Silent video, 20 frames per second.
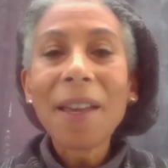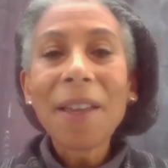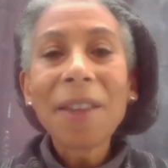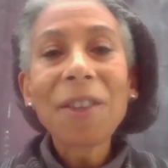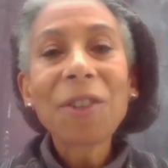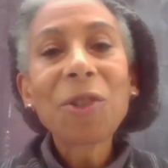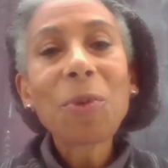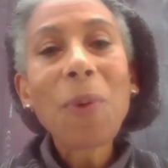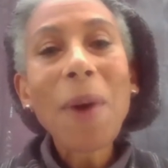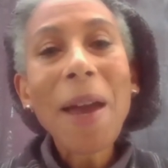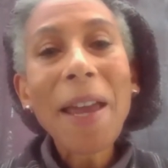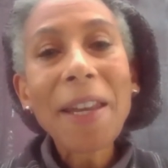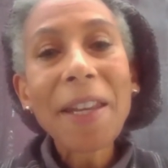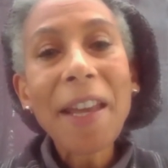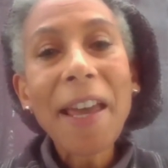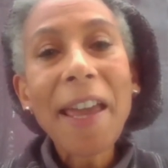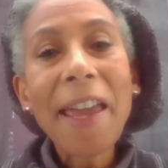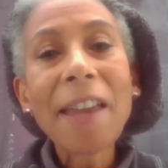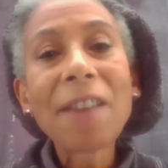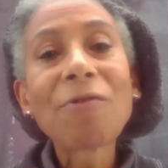that when
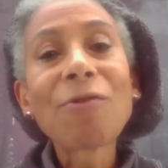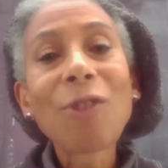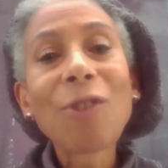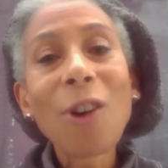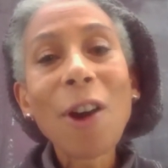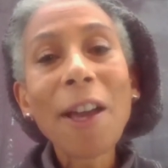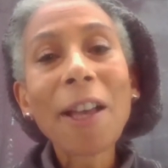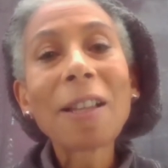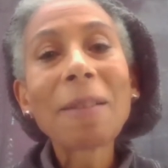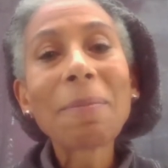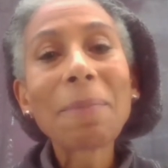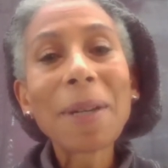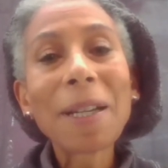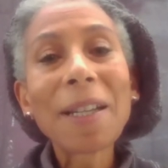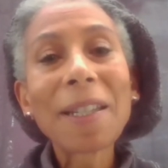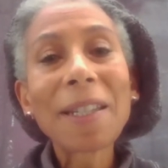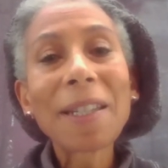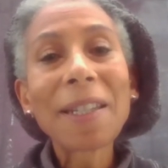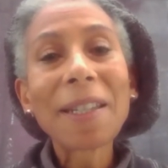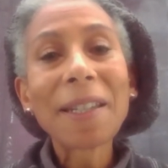a royal
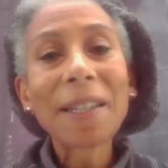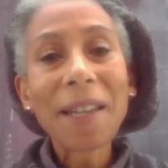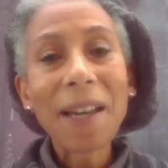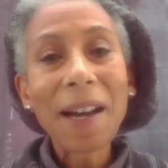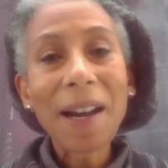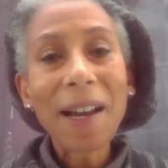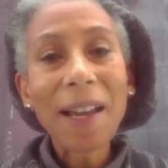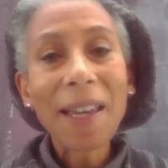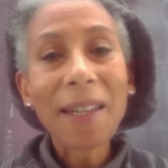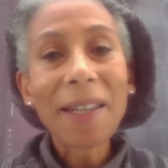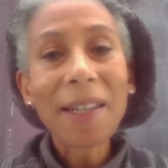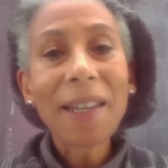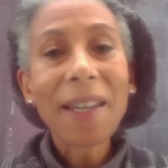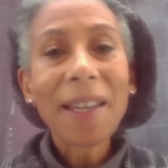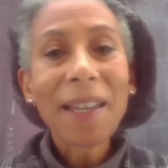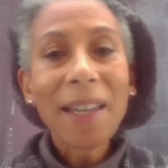person died,